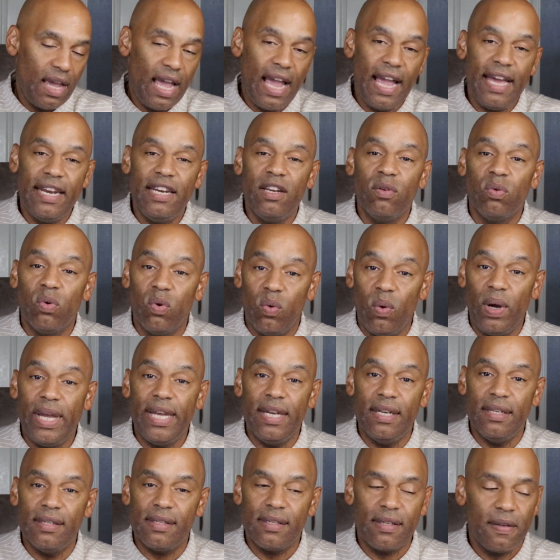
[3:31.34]
Andy
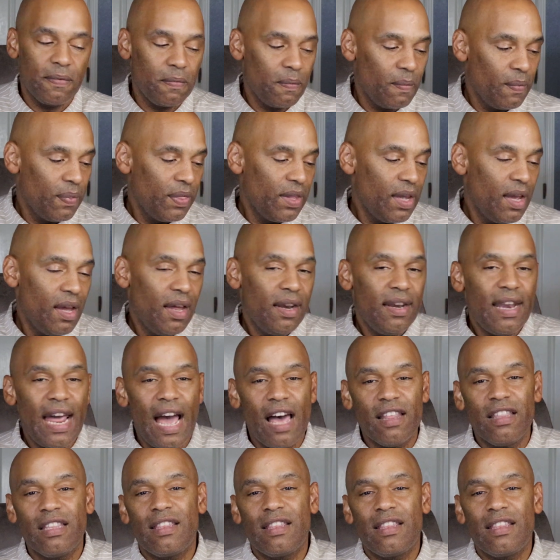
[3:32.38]
Ruiz. Now,